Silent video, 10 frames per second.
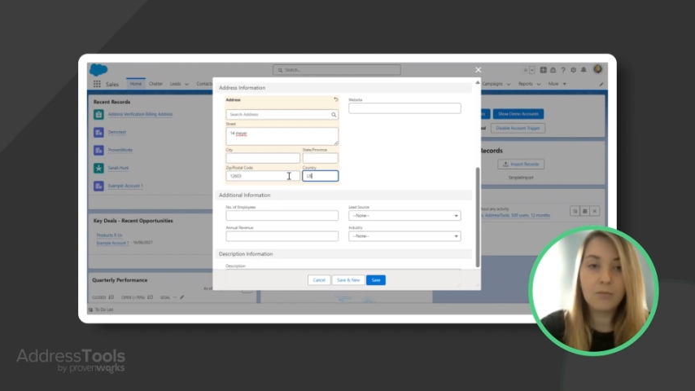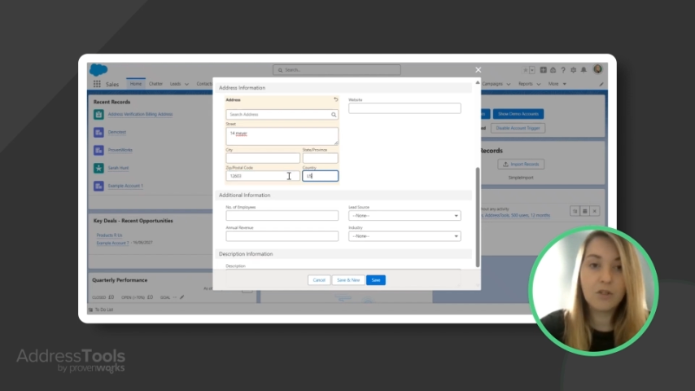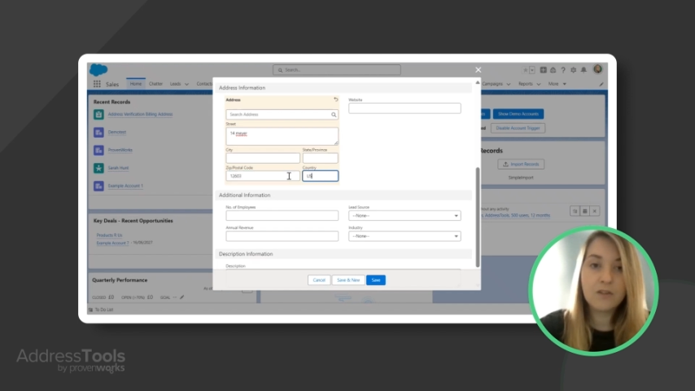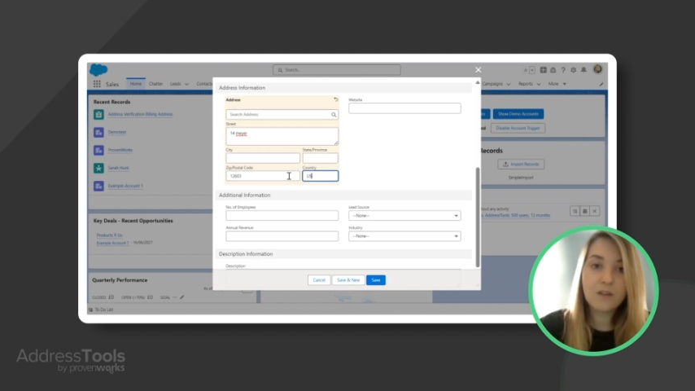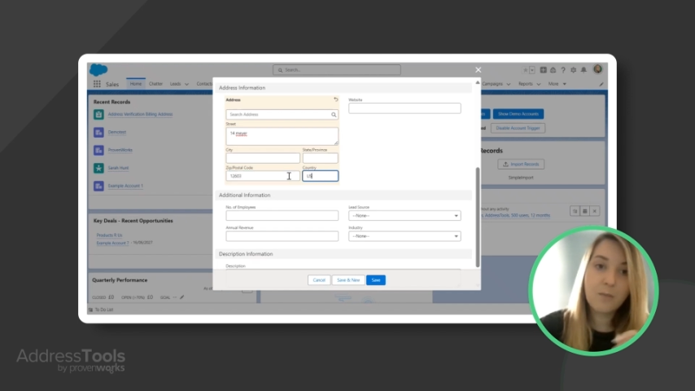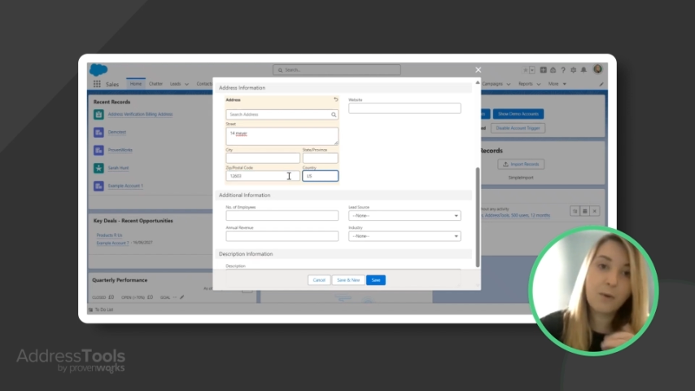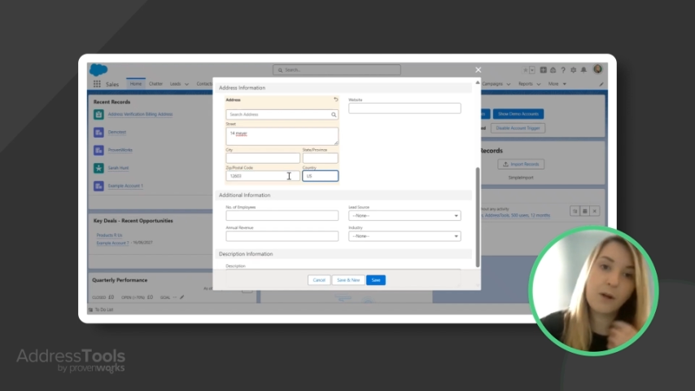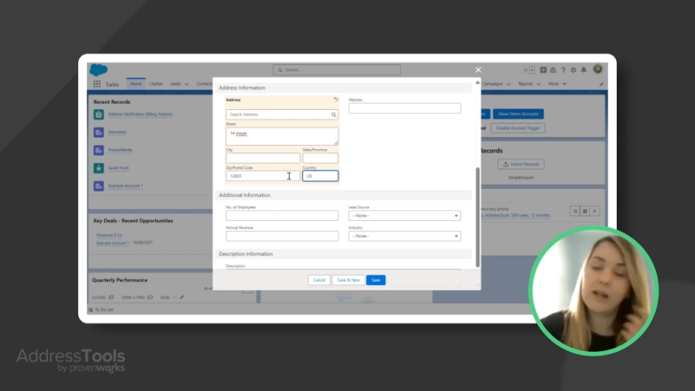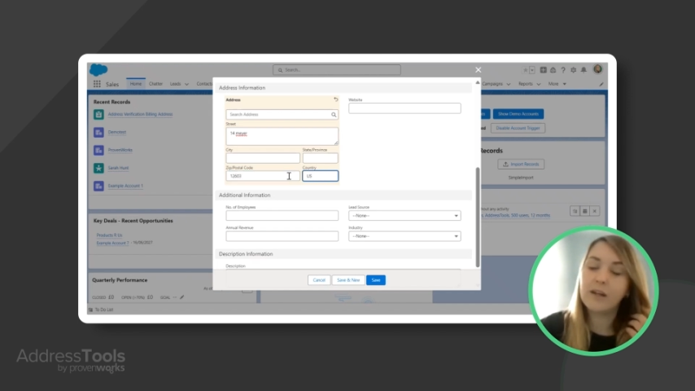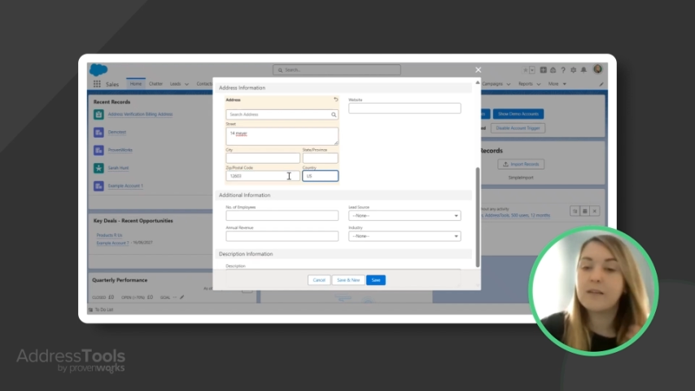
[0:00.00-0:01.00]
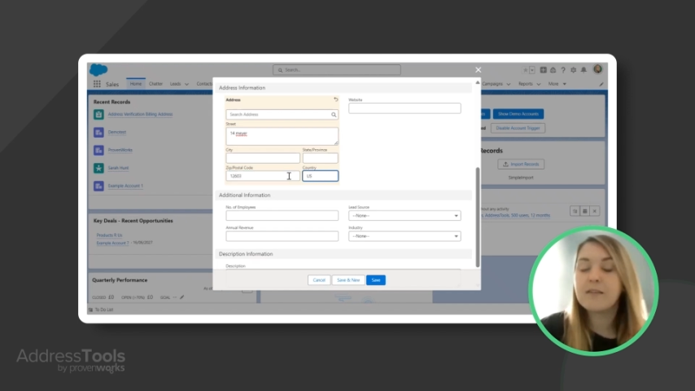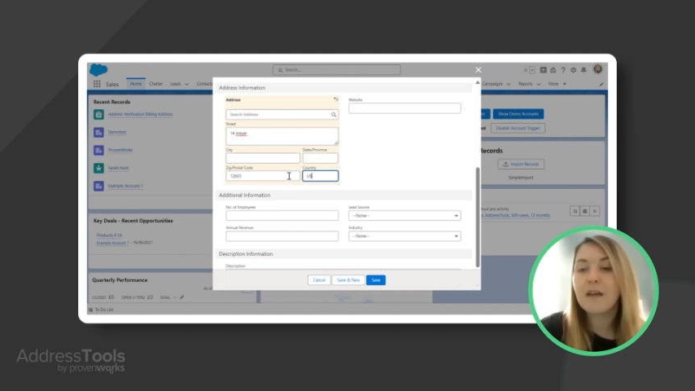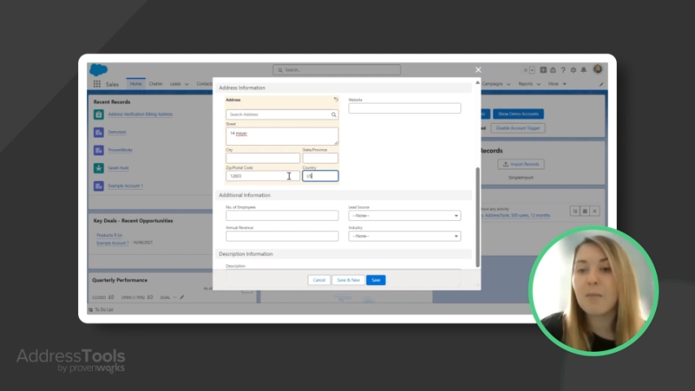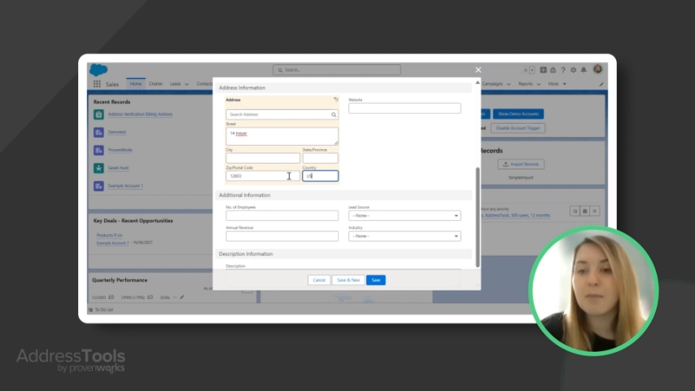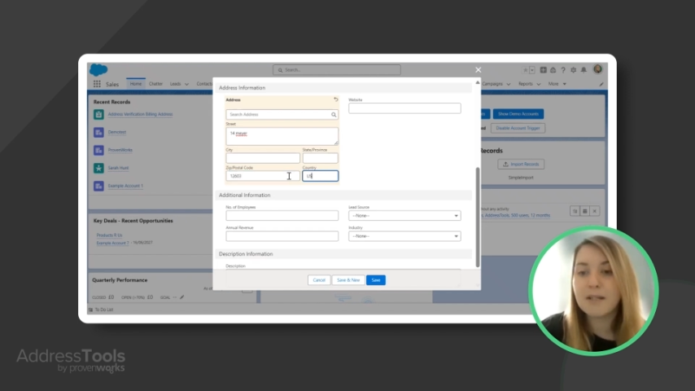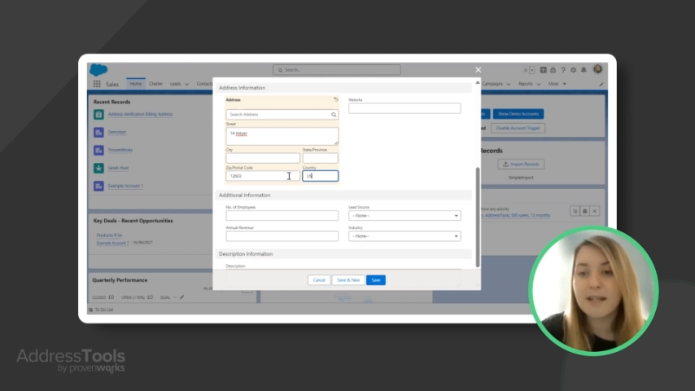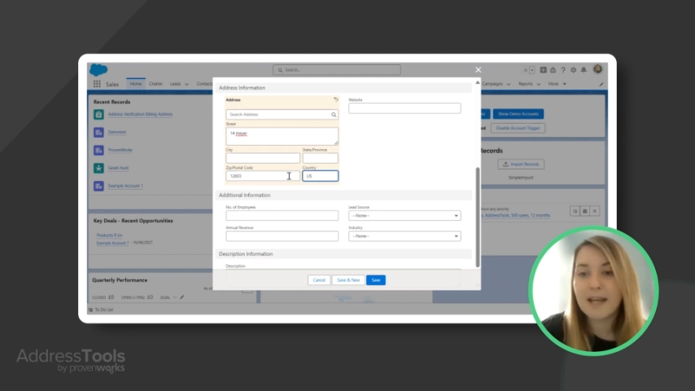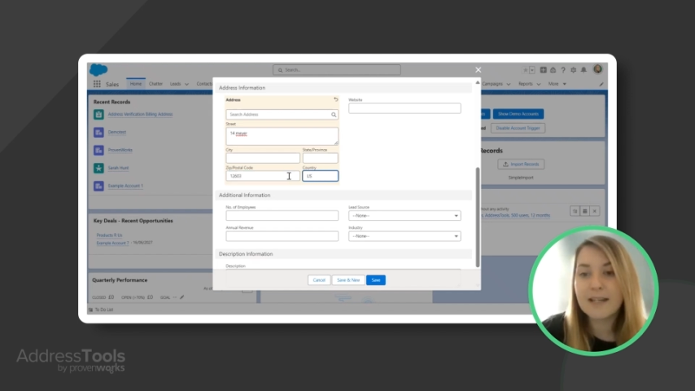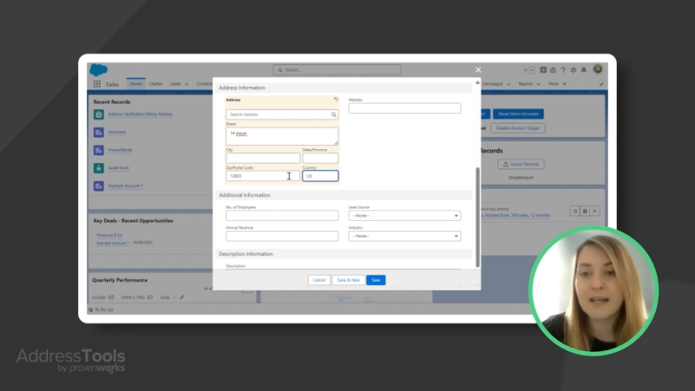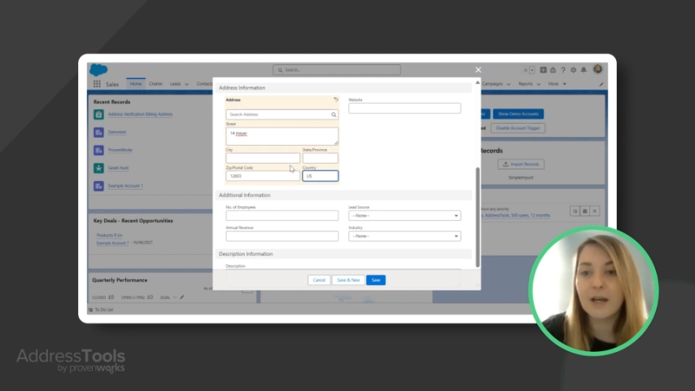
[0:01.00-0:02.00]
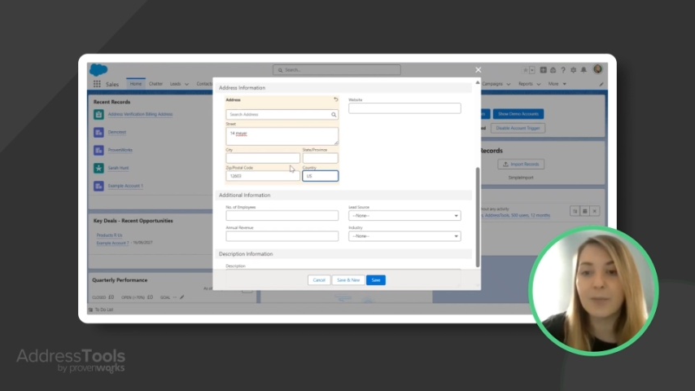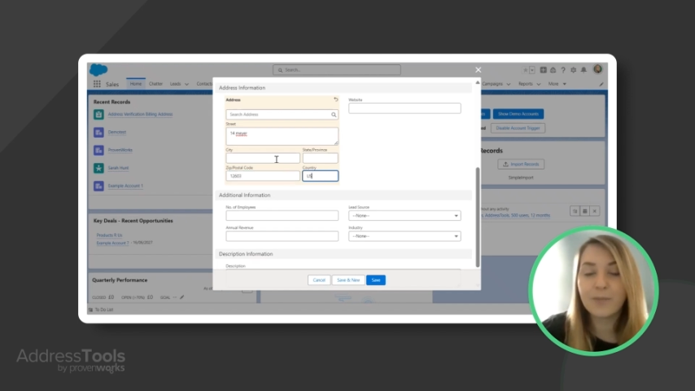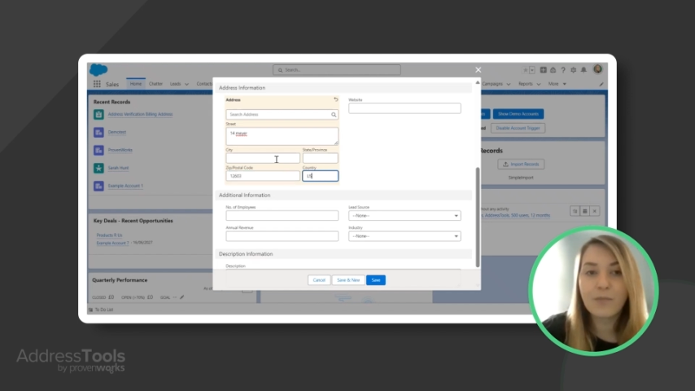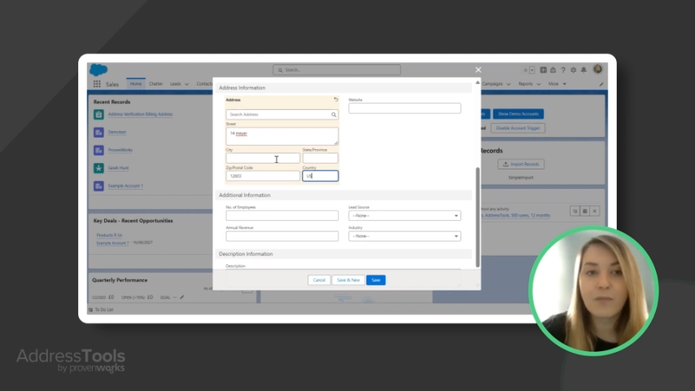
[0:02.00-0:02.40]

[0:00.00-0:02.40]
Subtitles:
I'm just going to put in some data.